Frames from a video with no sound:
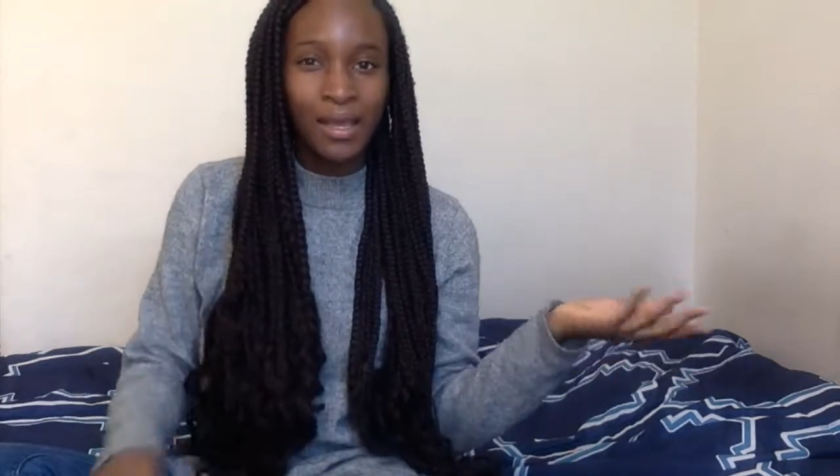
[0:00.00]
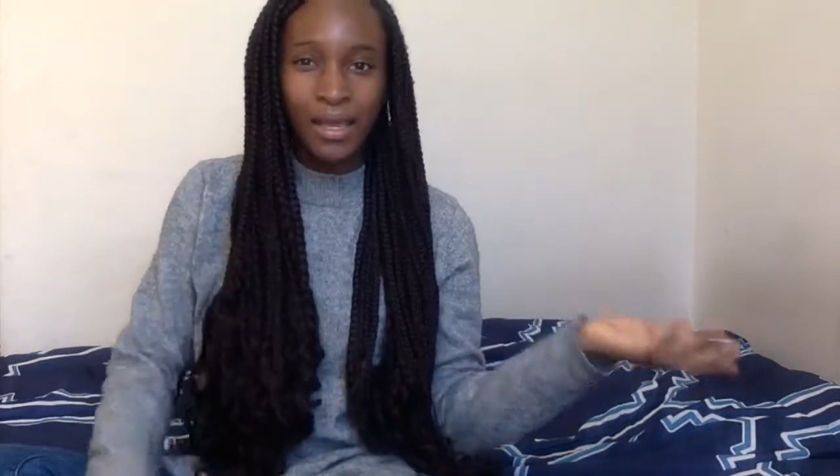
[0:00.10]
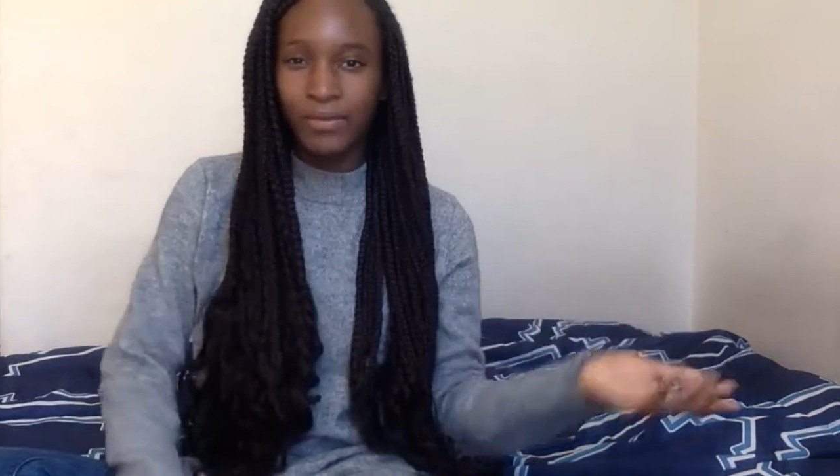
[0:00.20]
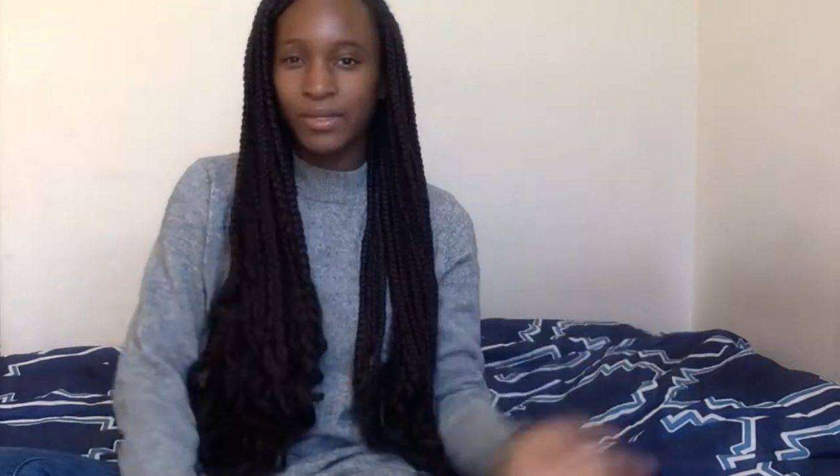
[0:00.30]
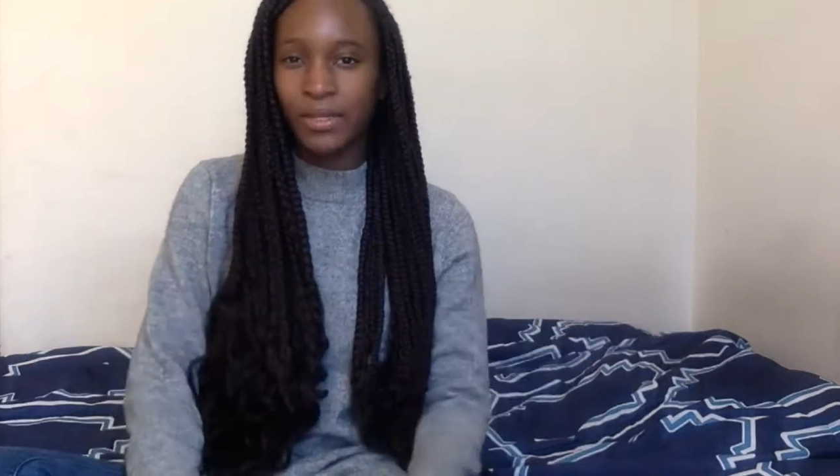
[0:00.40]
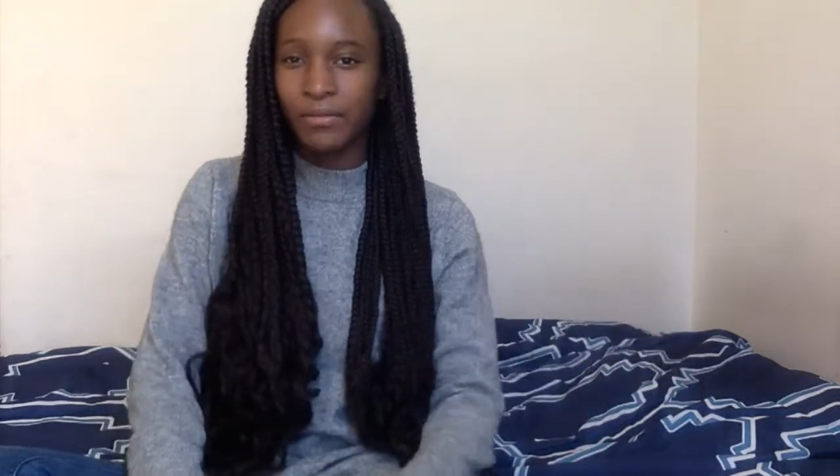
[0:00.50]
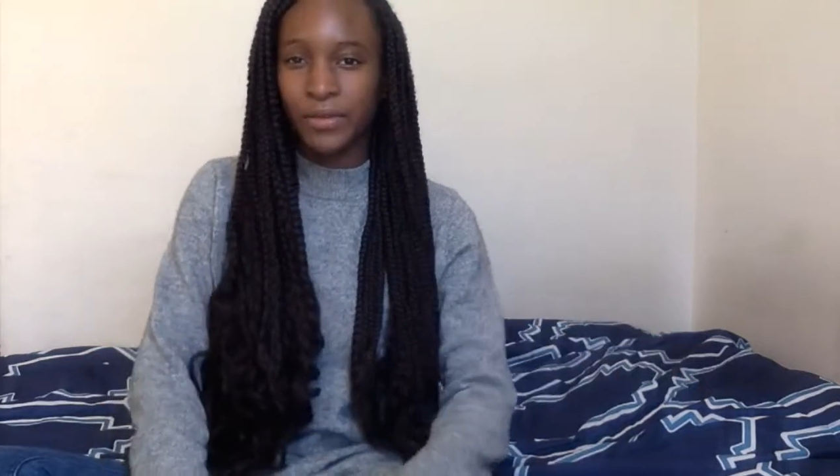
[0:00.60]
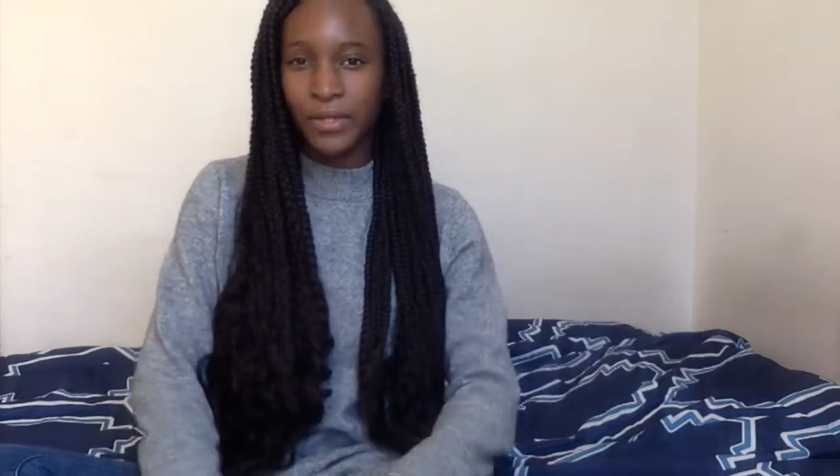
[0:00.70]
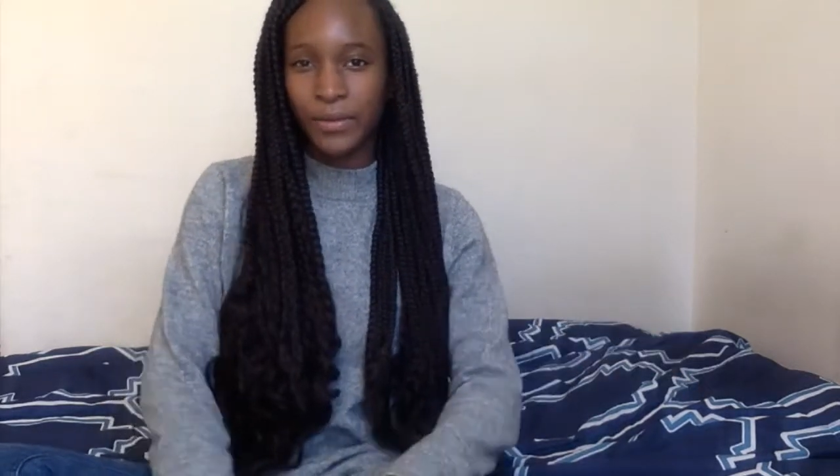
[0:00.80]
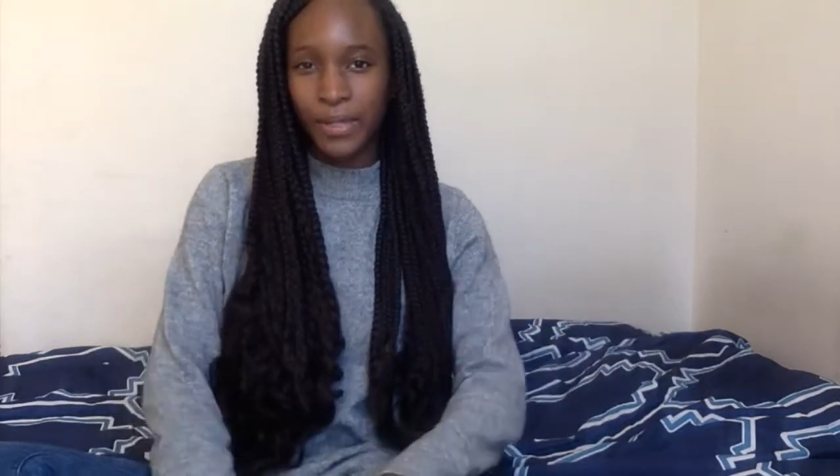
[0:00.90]
ever did a
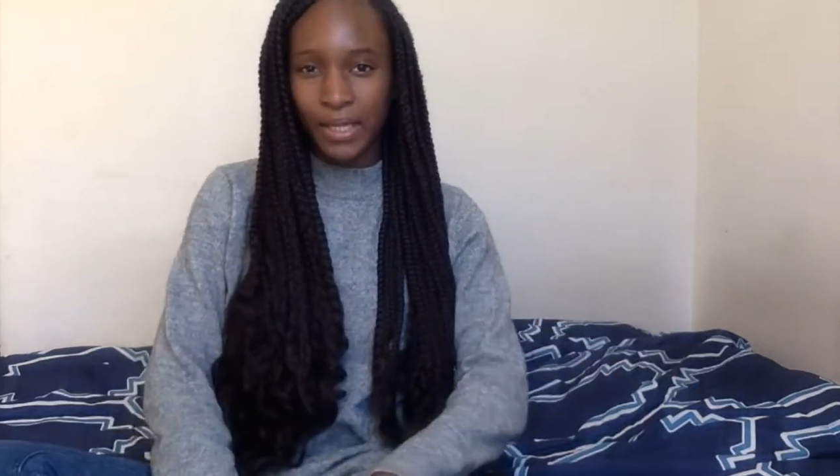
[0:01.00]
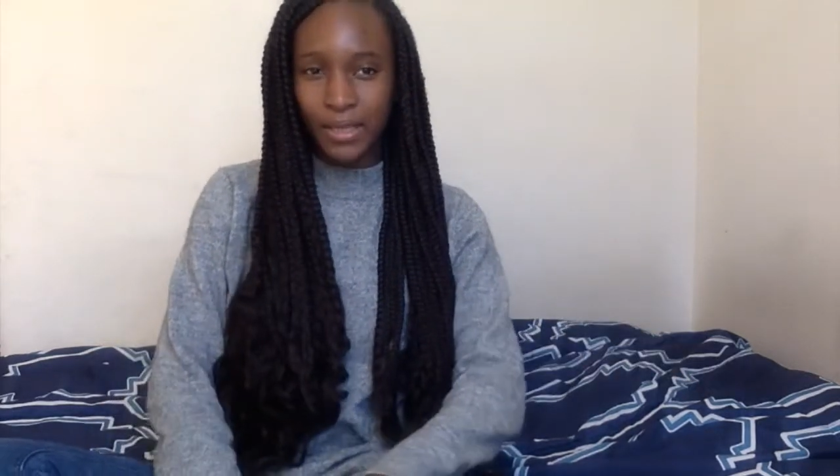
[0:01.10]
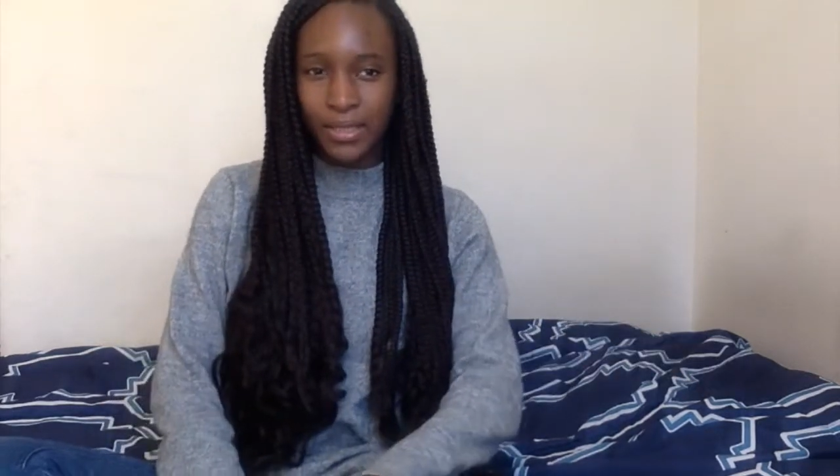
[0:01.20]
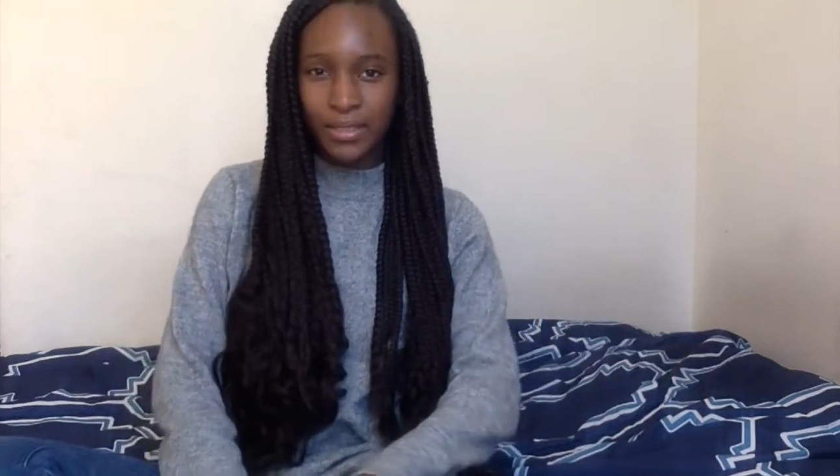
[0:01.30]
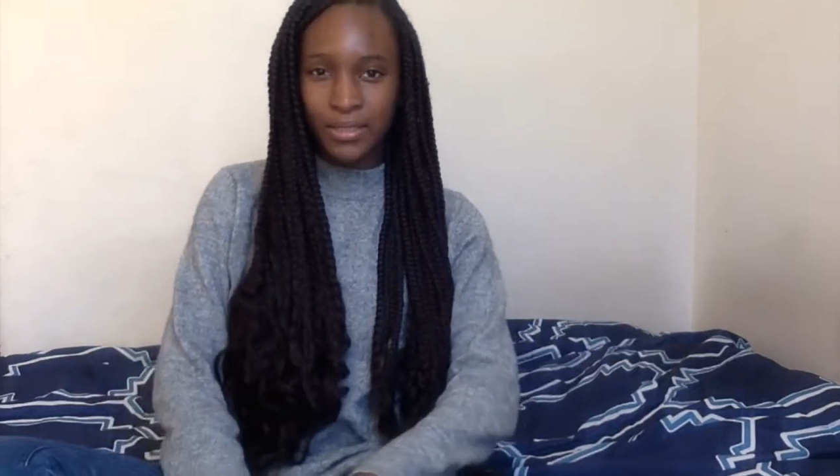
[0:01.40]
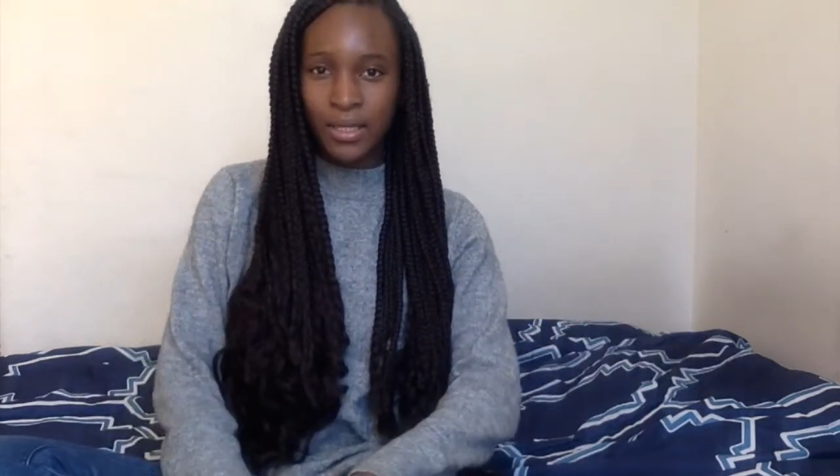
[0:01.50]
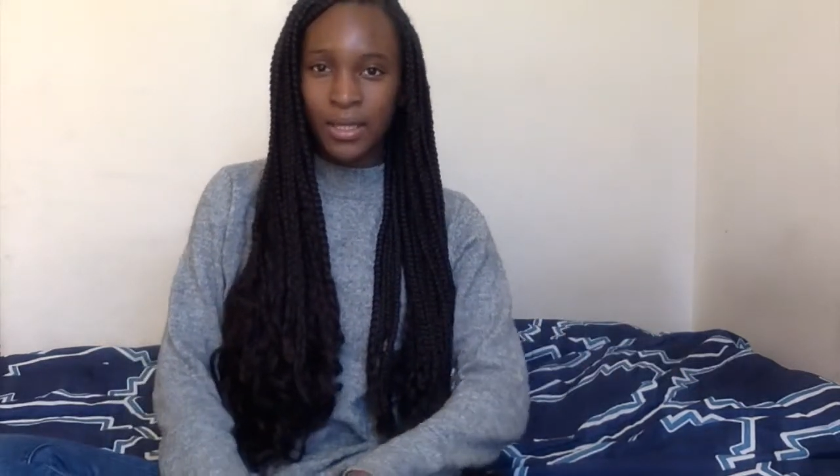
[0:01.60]
video like this.